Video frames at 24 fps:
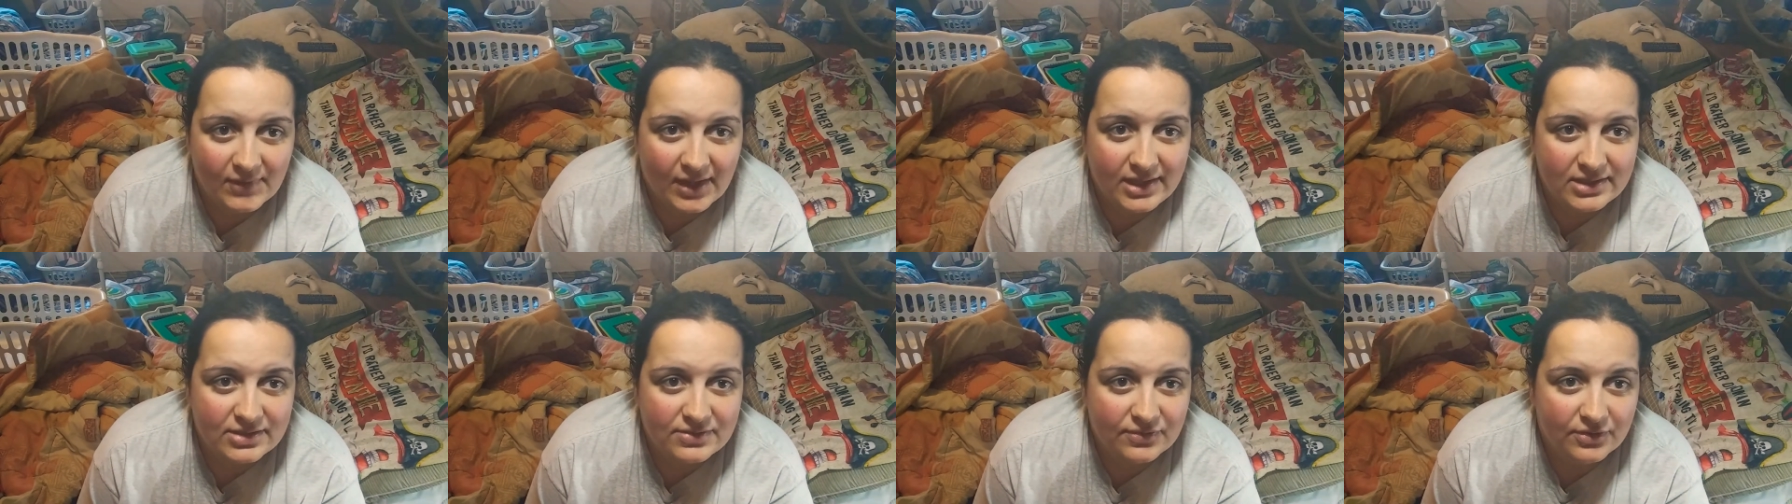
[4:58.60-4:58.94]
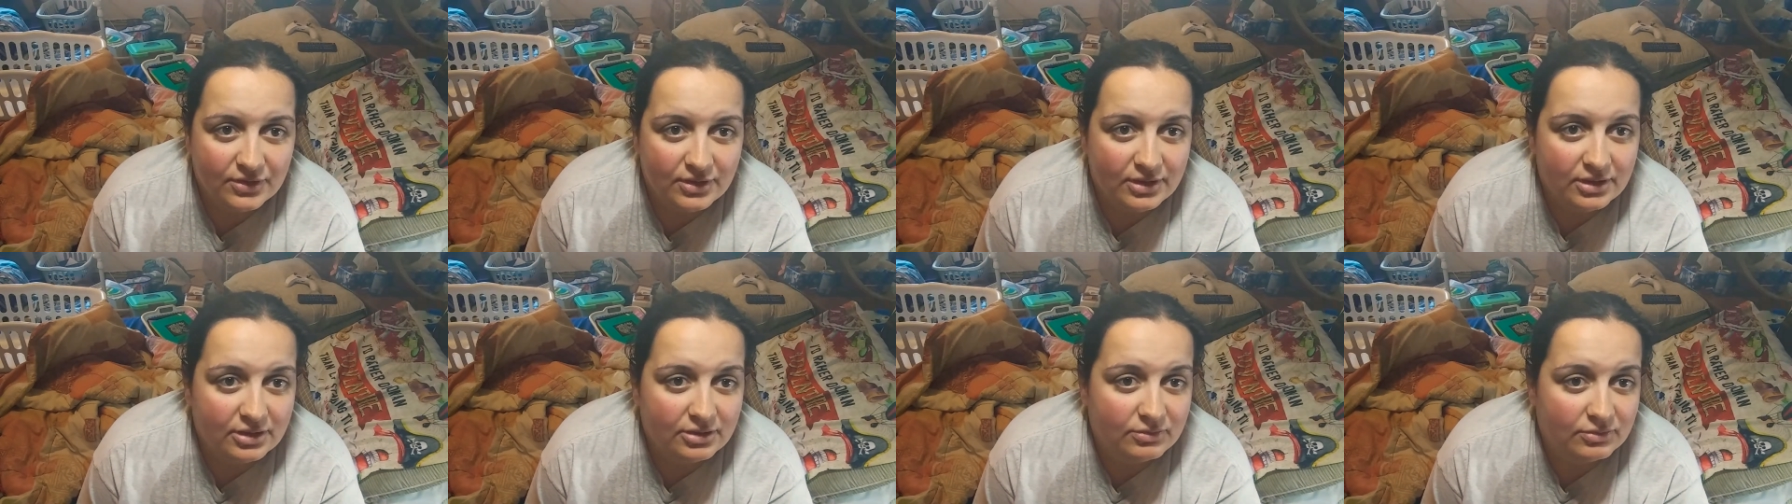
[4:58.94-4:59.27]
it's
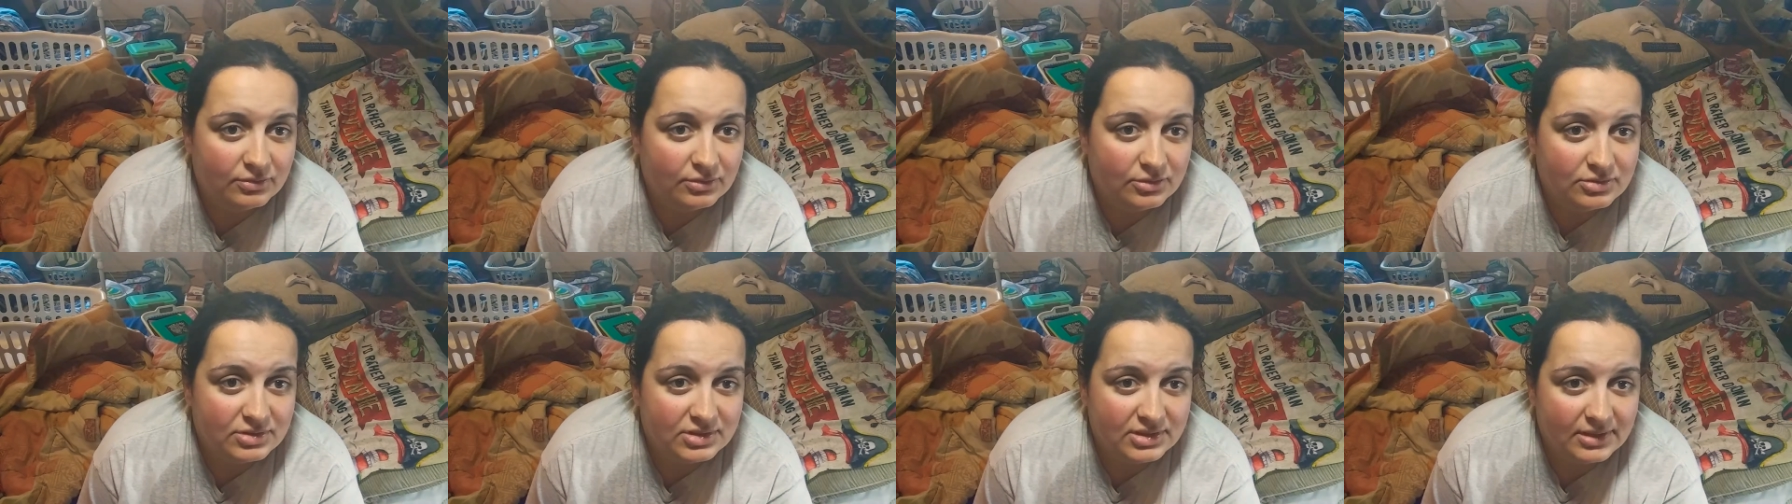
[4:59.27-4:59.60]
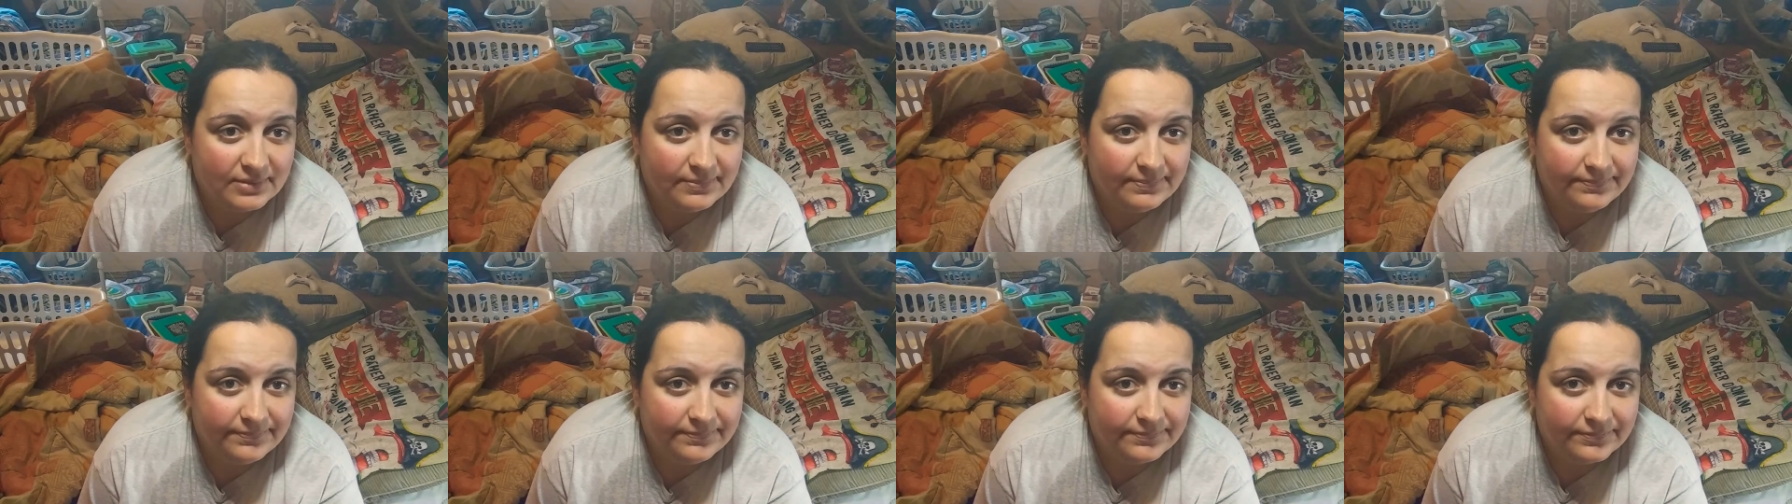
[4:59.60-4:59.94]
very
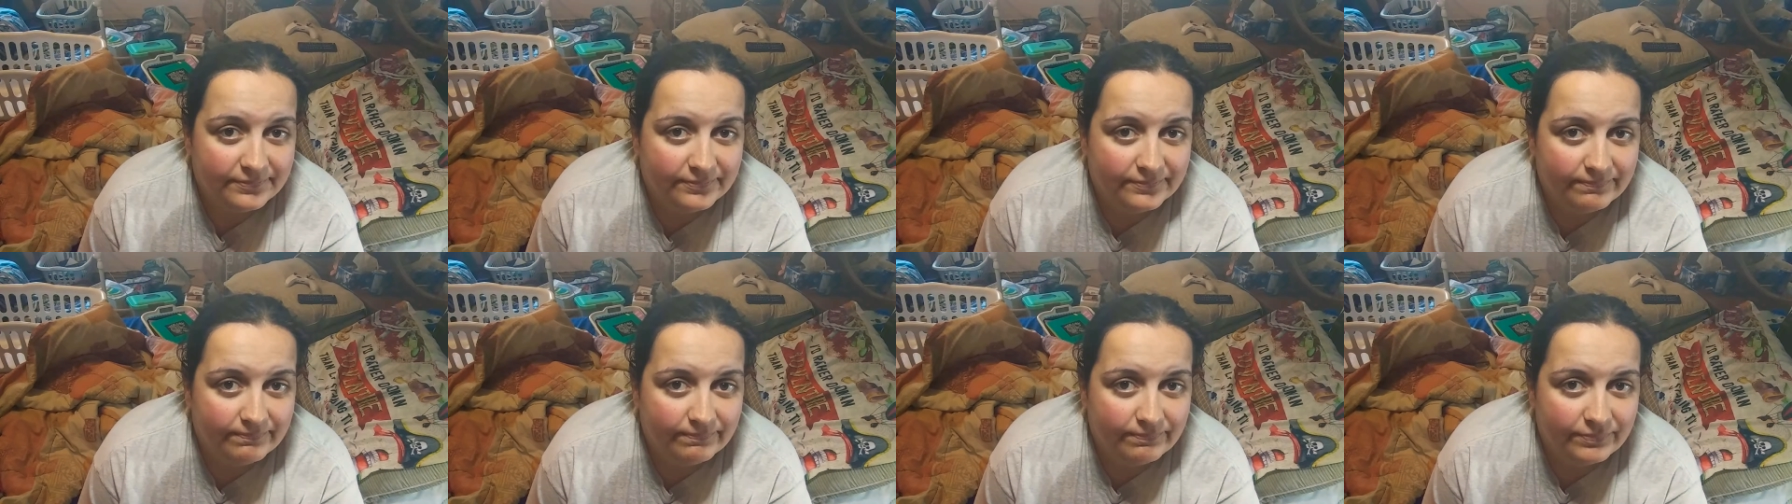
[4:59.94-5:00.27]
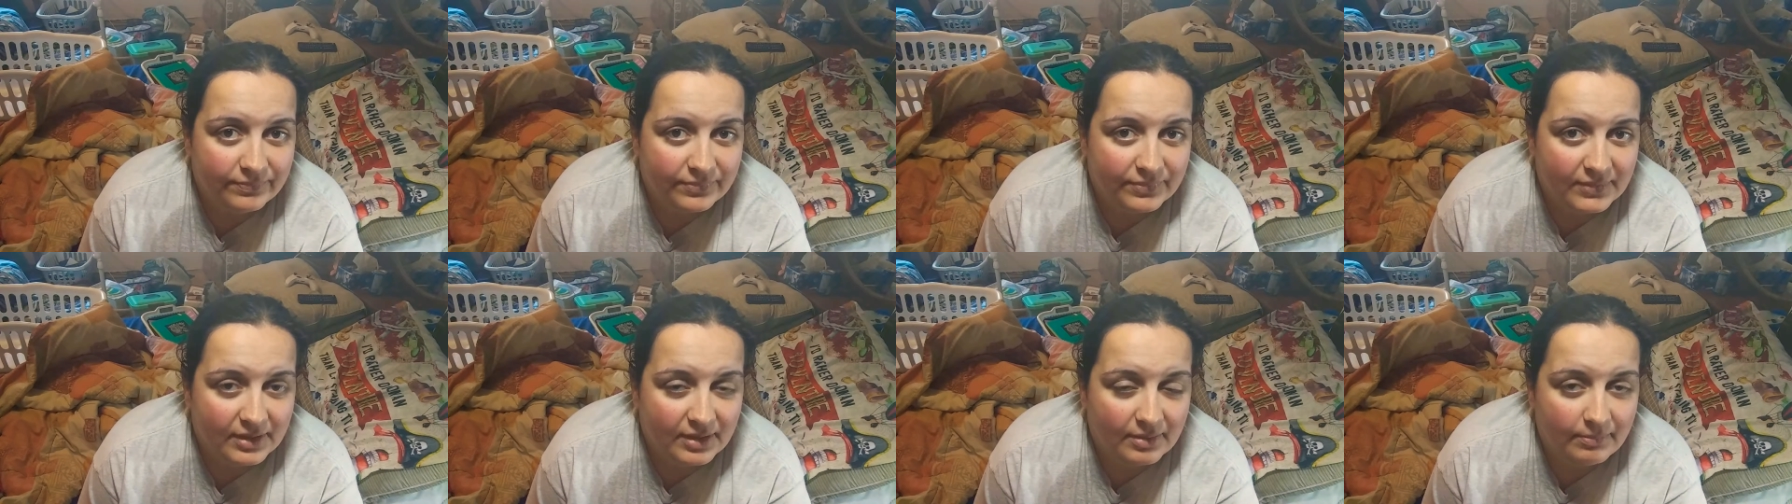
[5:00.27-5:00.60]
gruesome,
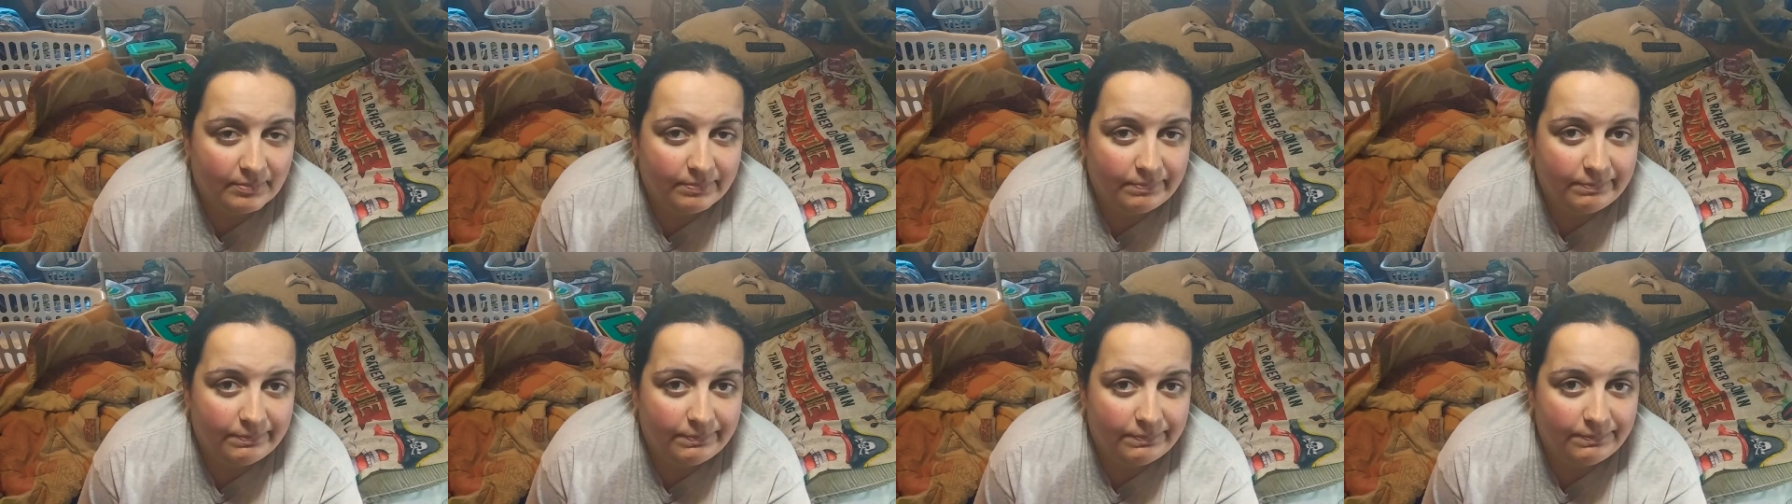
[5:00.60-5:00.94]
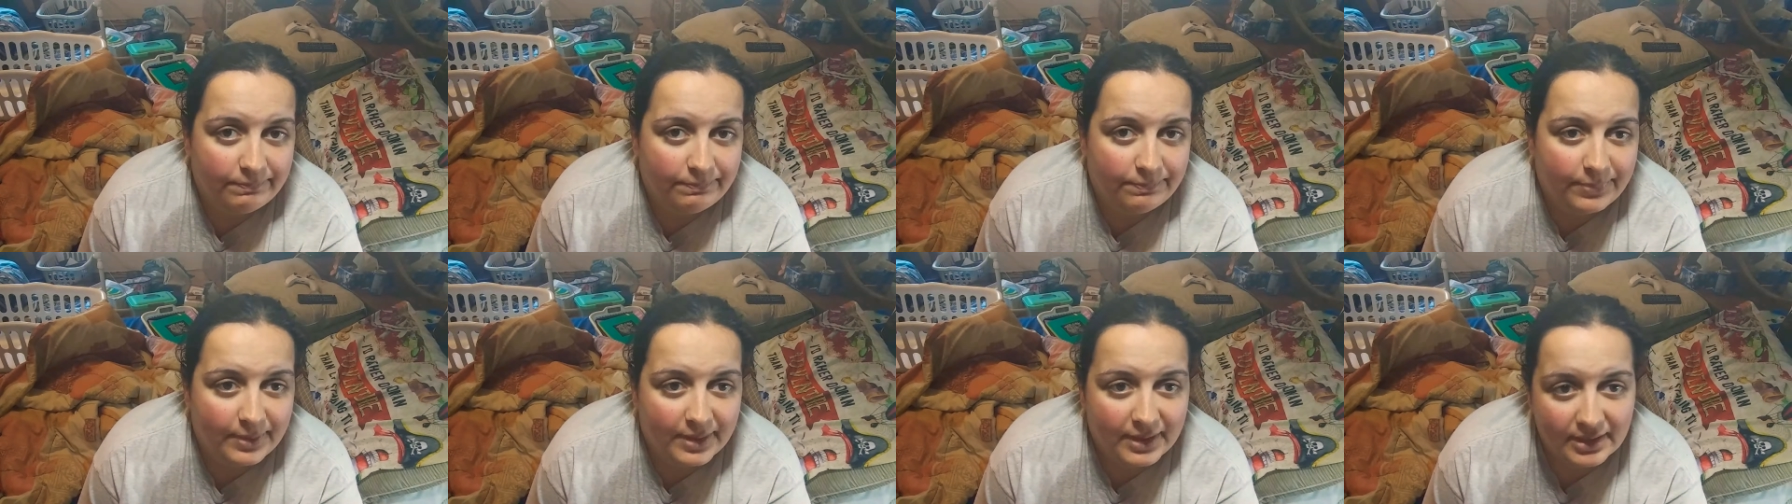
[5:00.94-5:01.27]

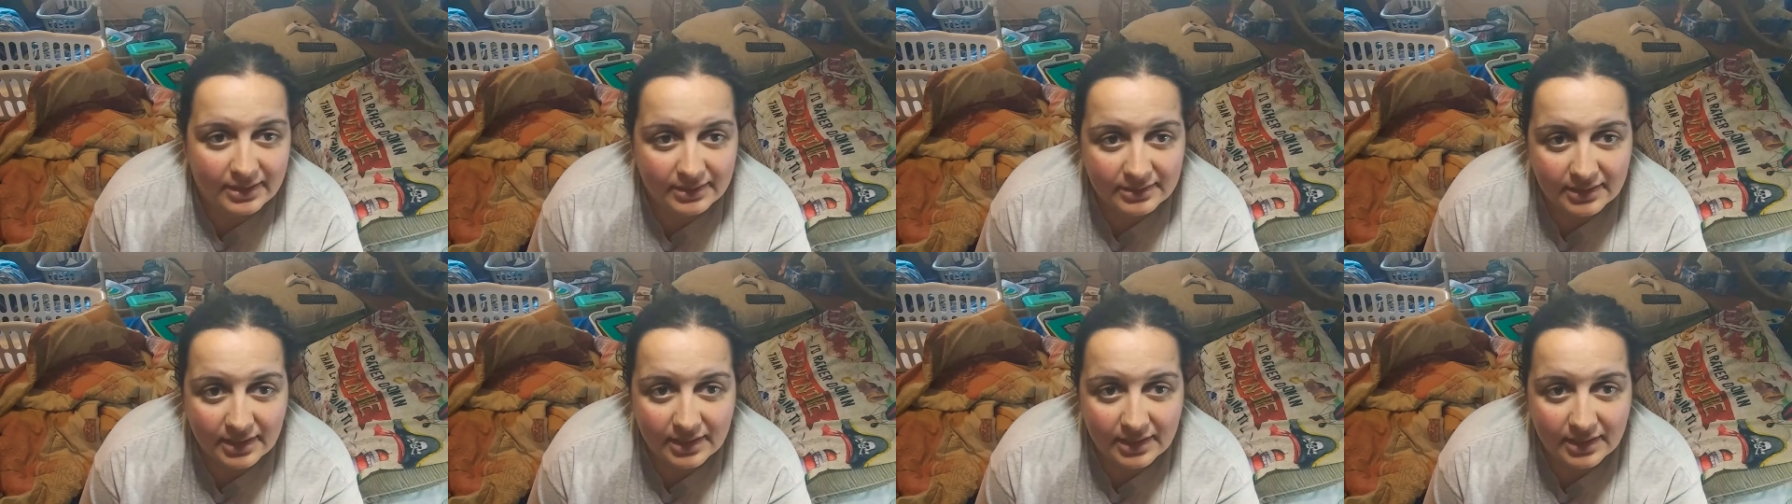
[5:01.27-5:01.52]
but